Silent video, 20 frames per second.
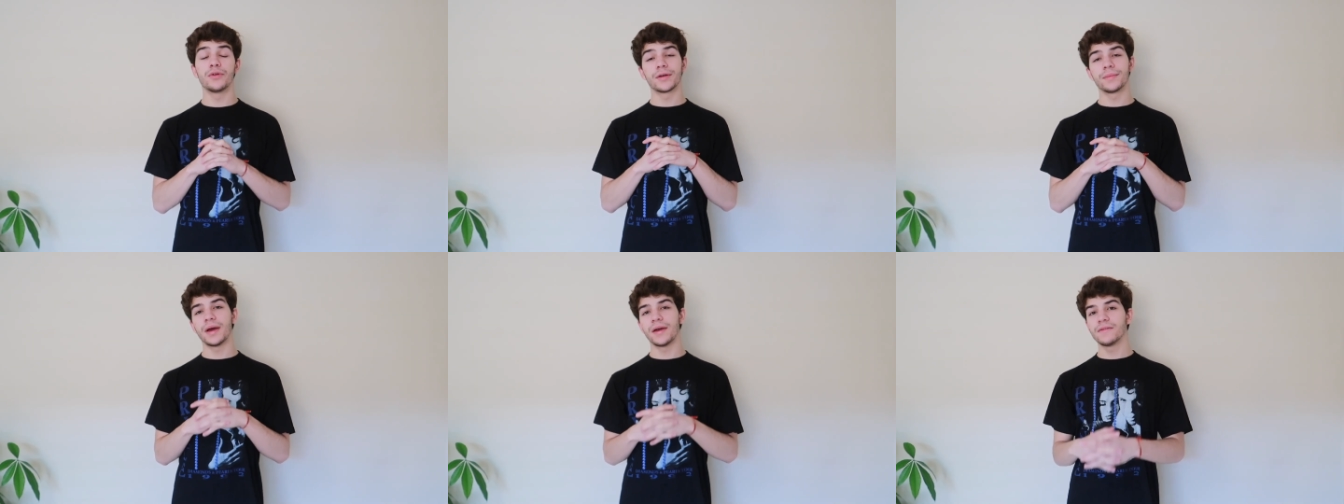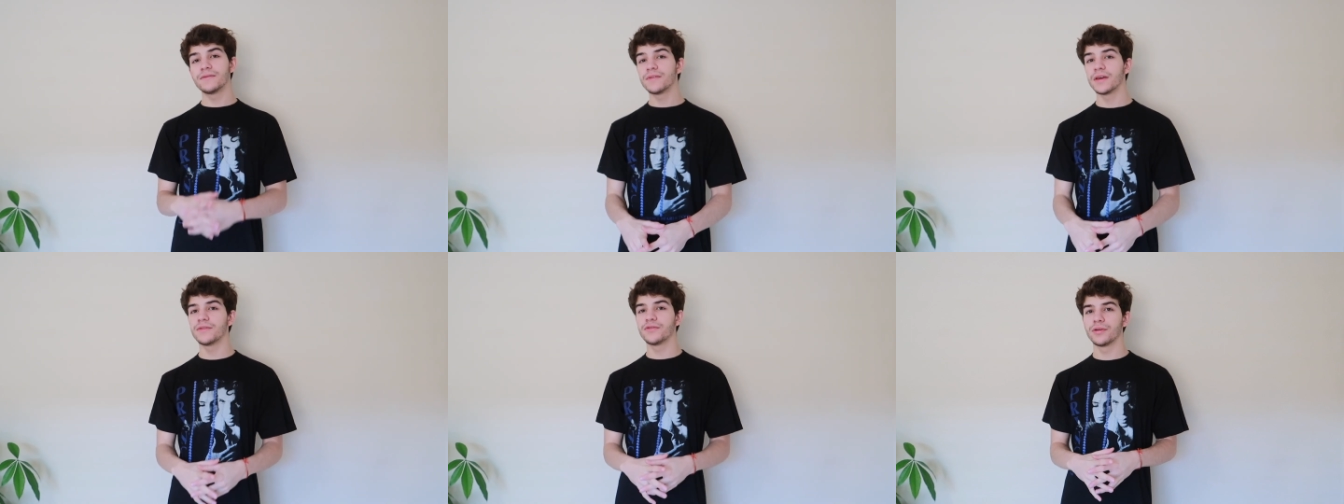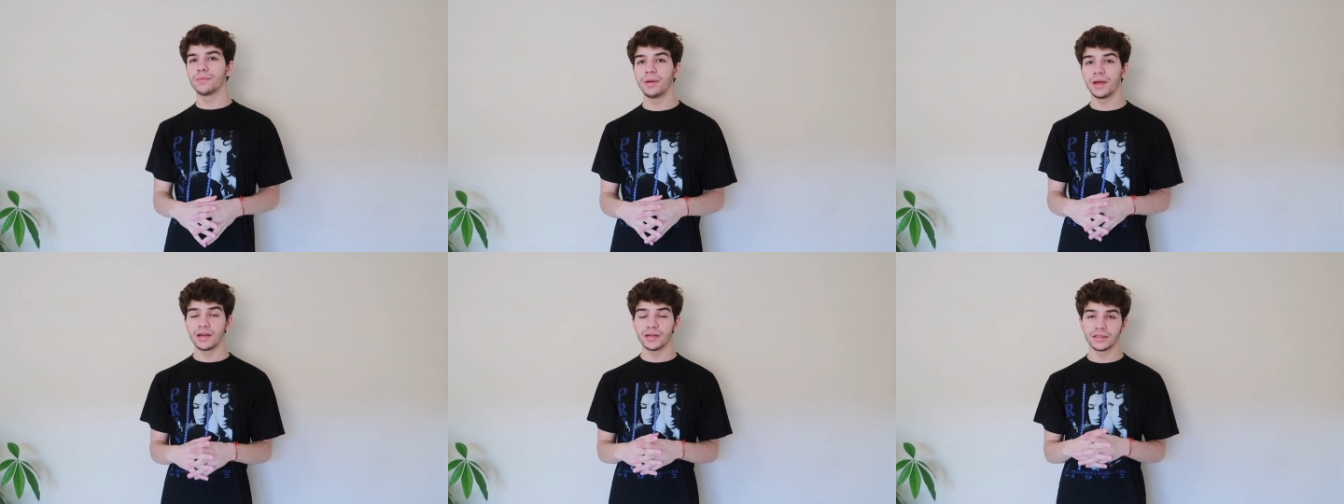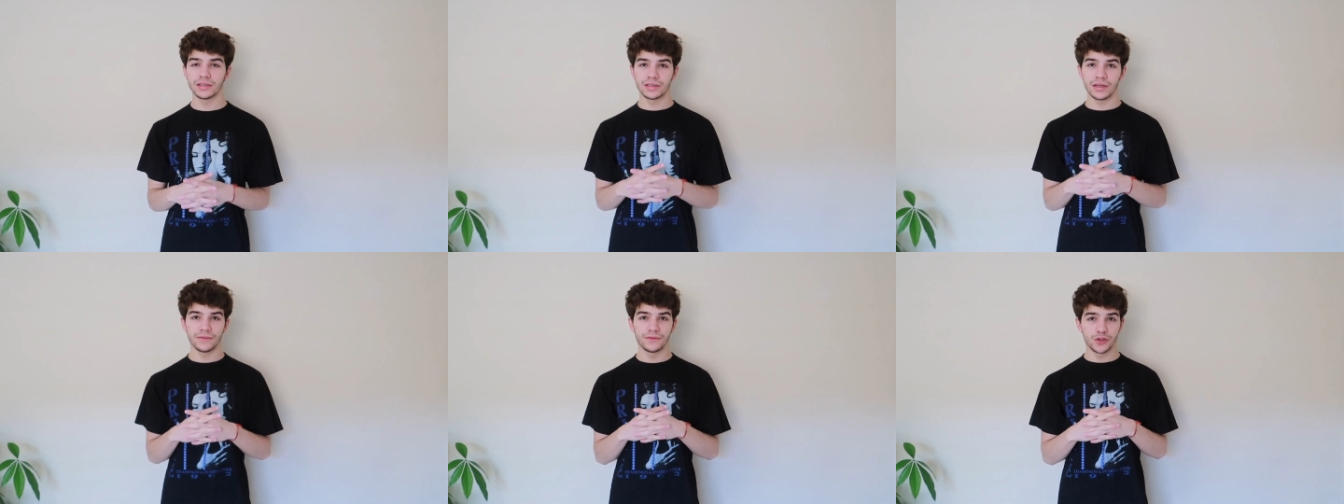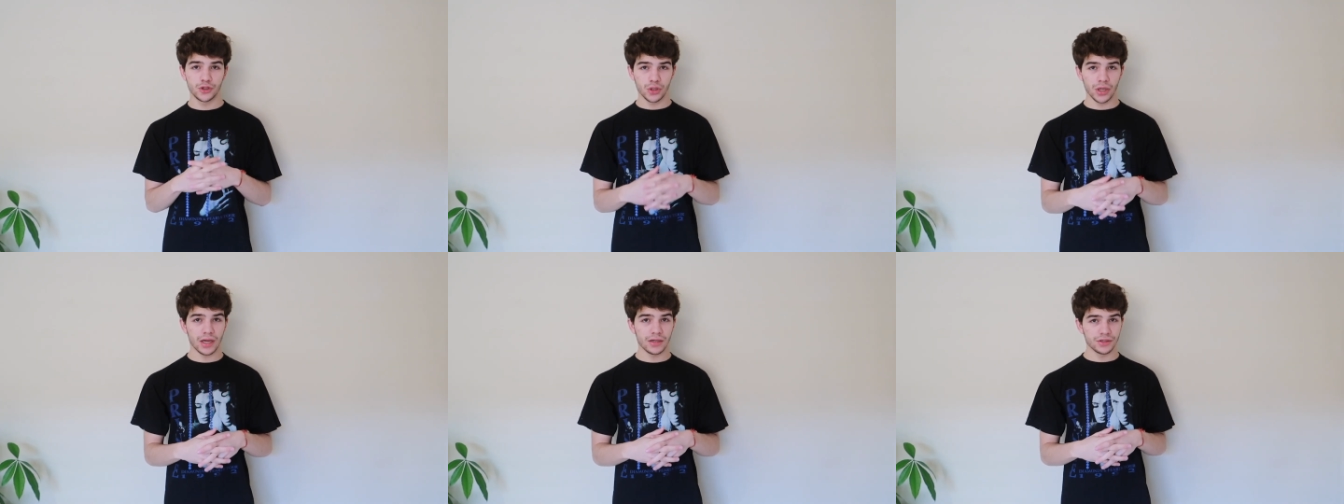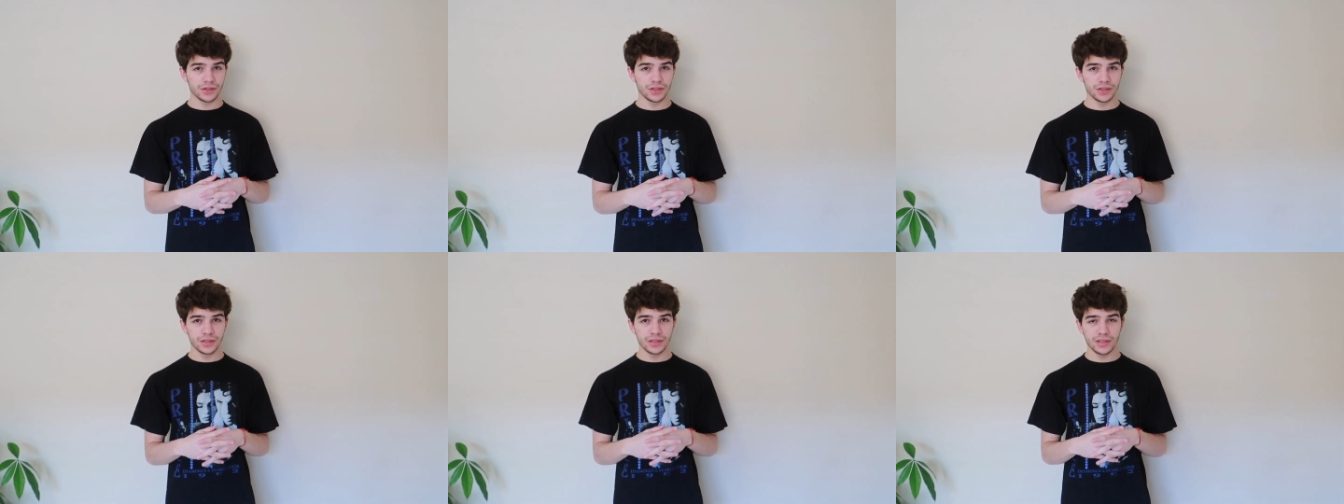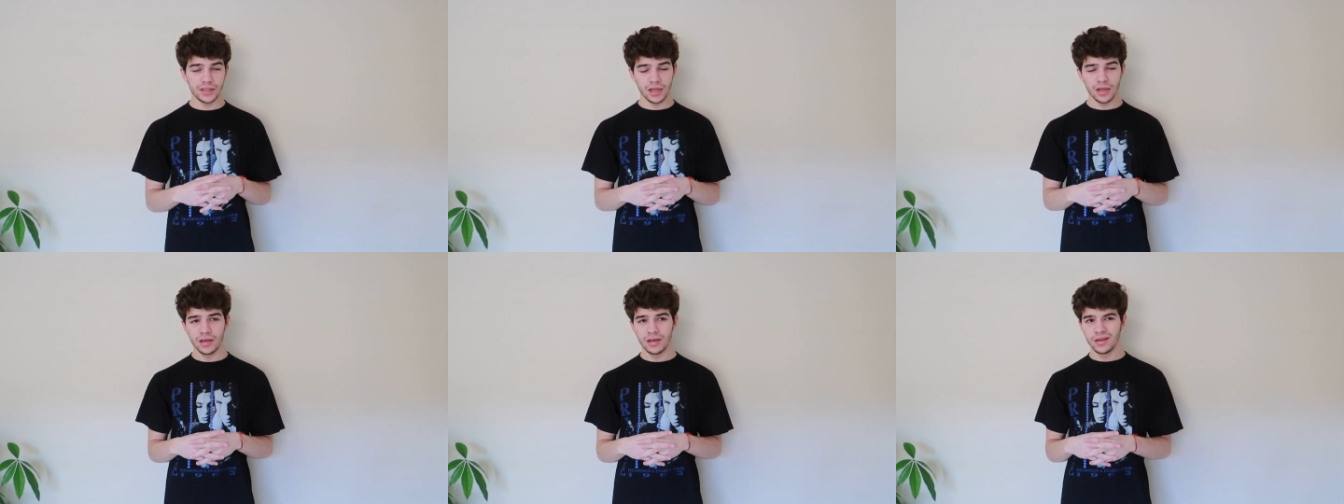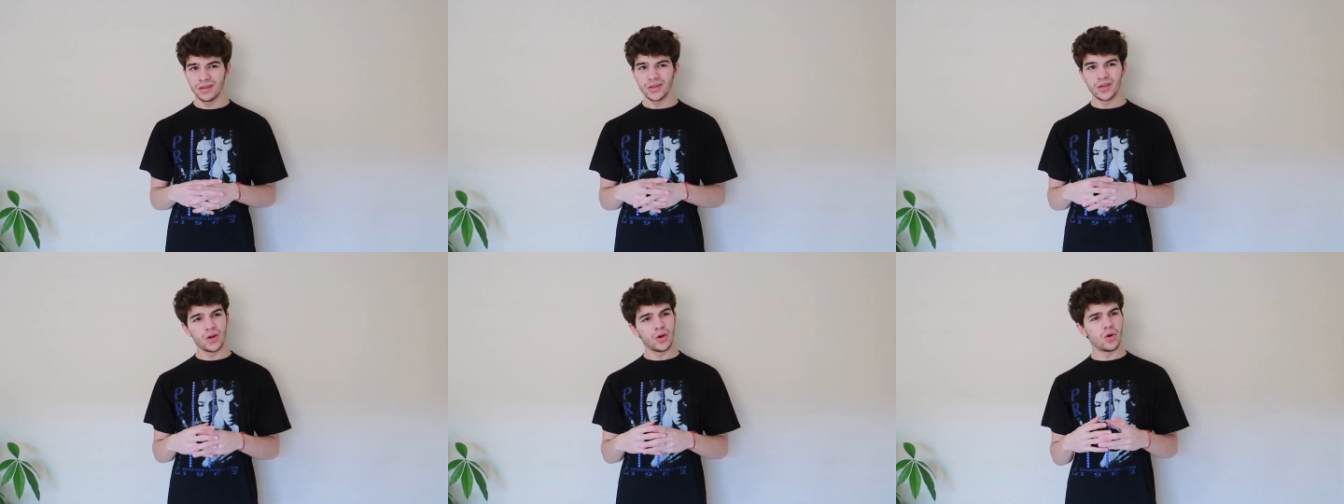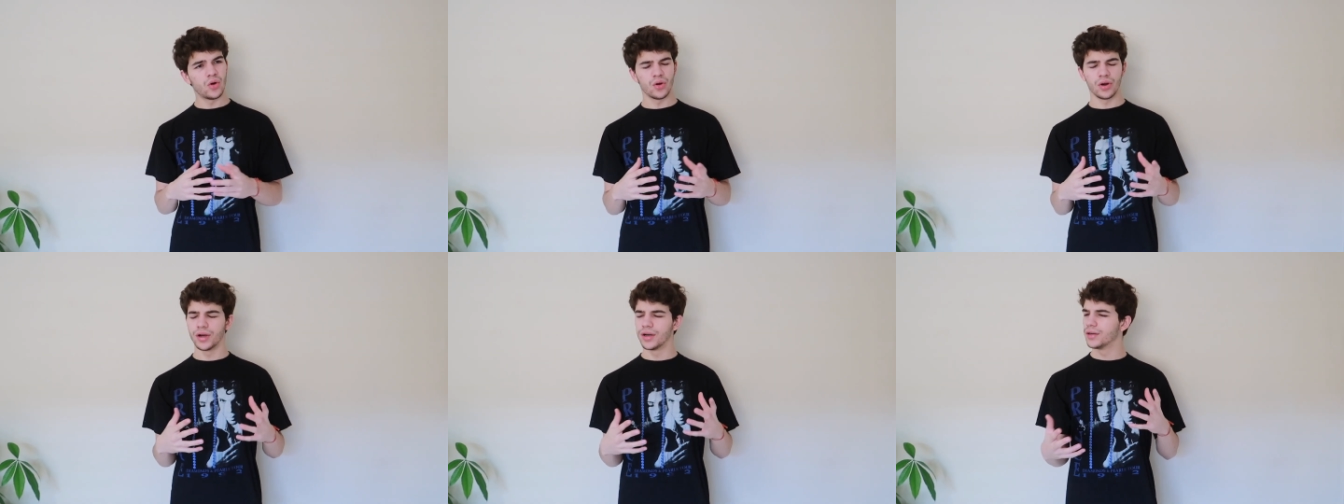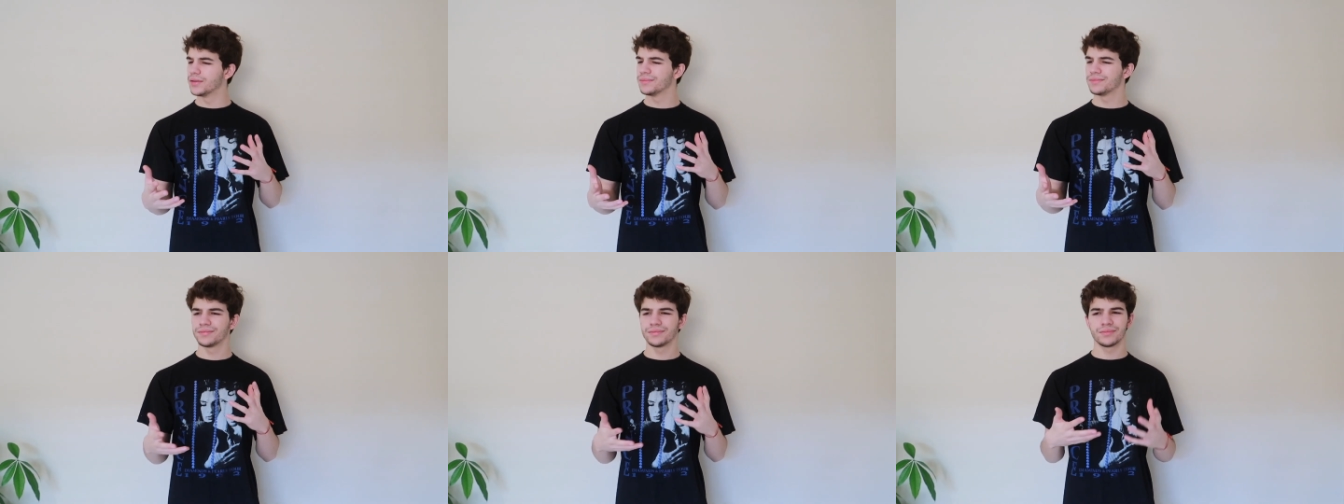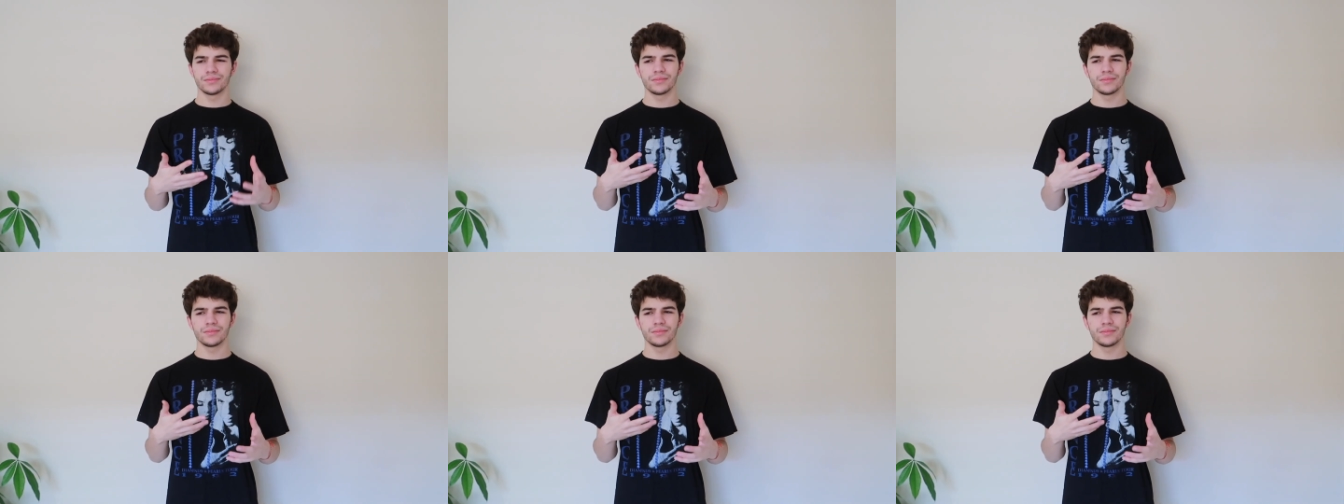one of my favorite pairs of trousers or